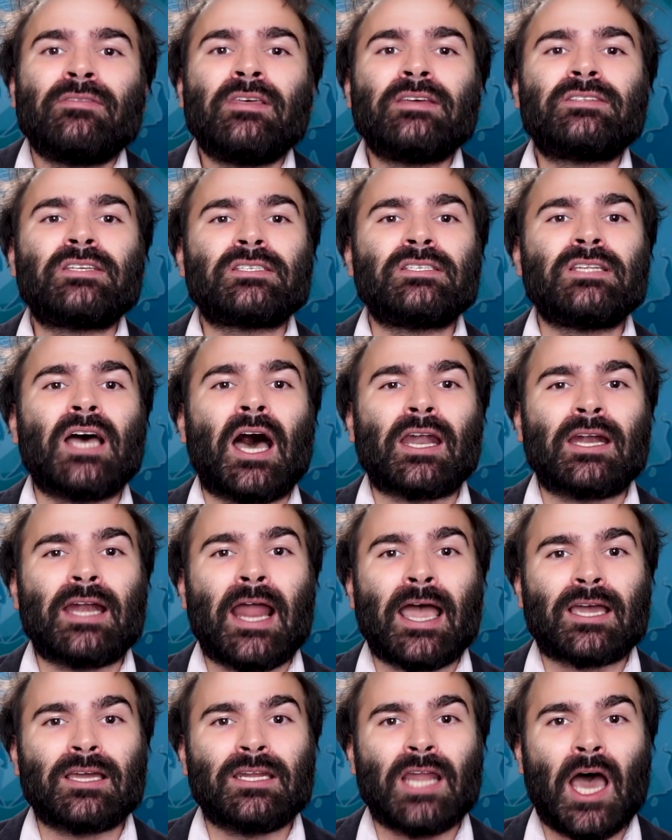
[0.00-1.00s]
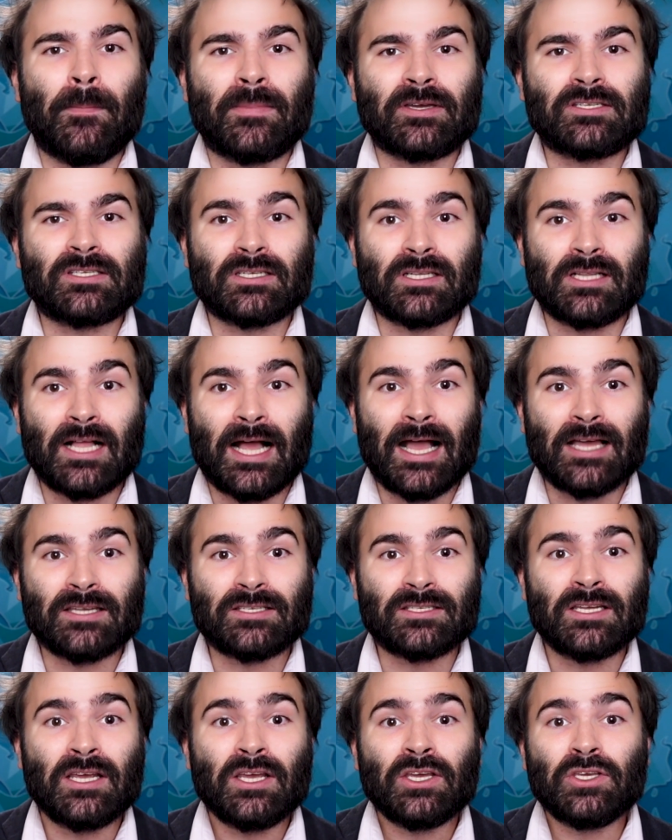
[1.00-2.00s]
this is not an economics
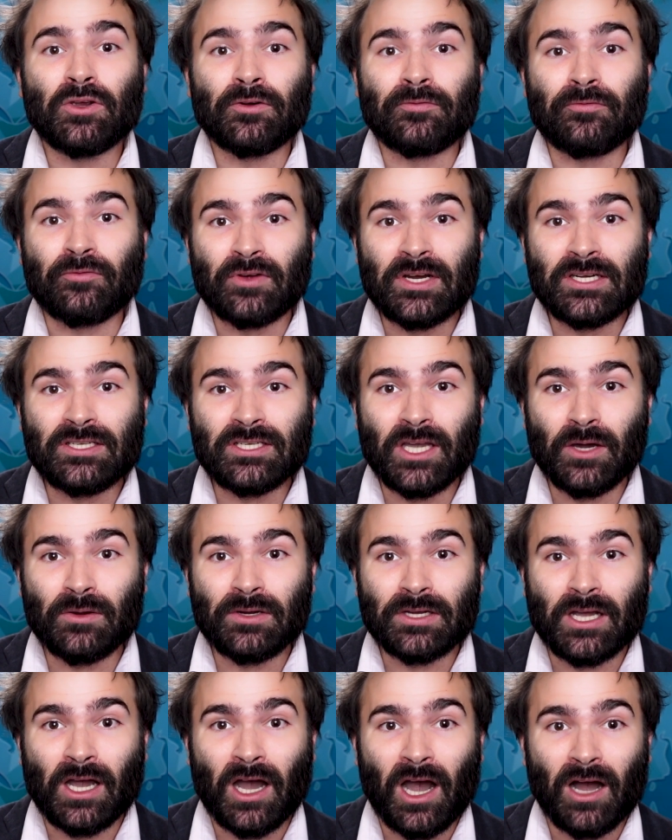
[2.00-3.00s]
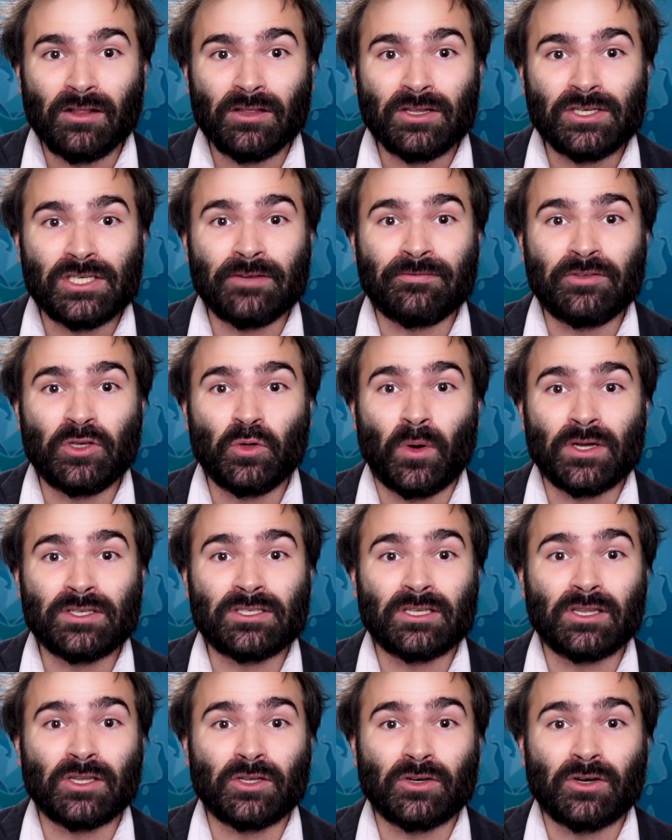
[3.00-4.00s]
class. You're free to go to college if you want
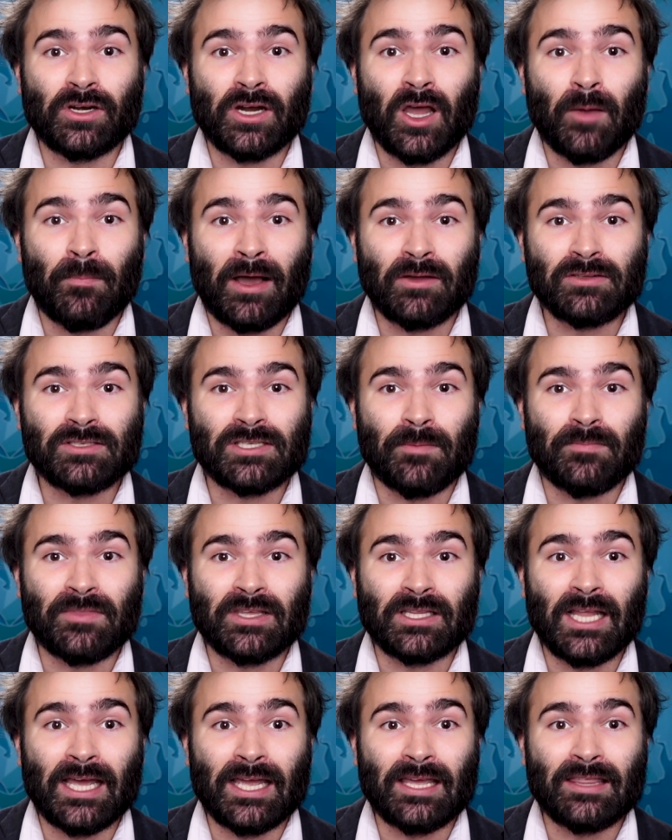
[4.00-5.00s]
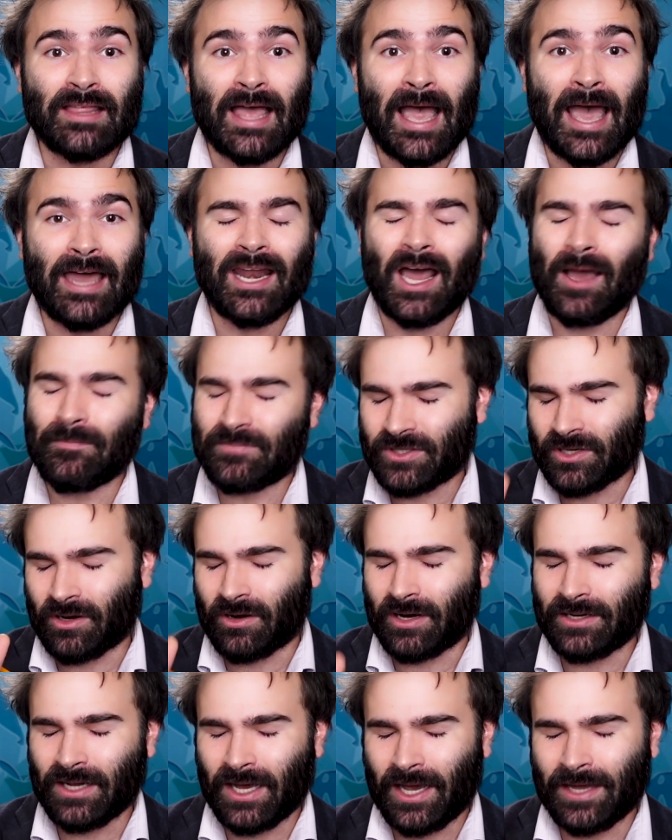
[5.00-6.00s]
to learn about something like that. And I'm
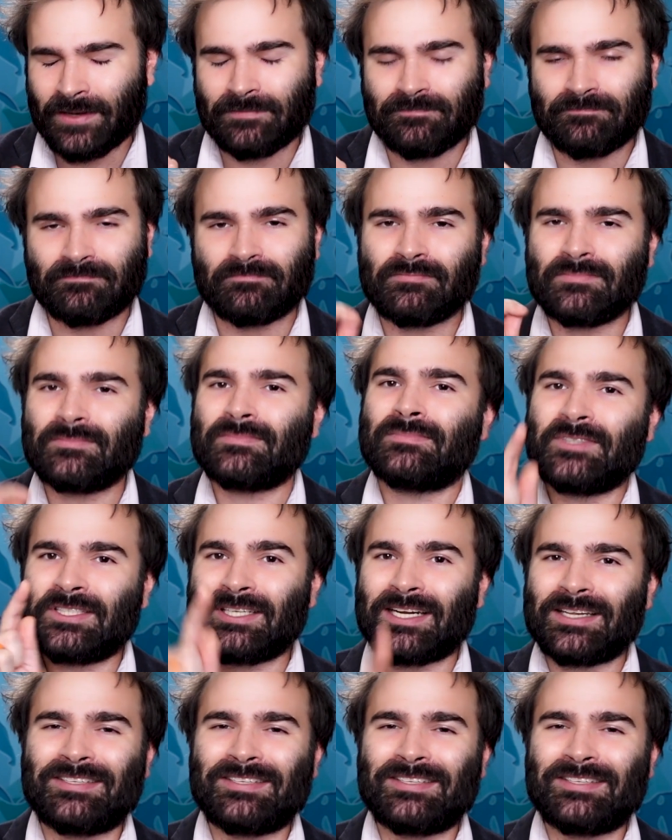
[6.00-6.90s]
sorry, did I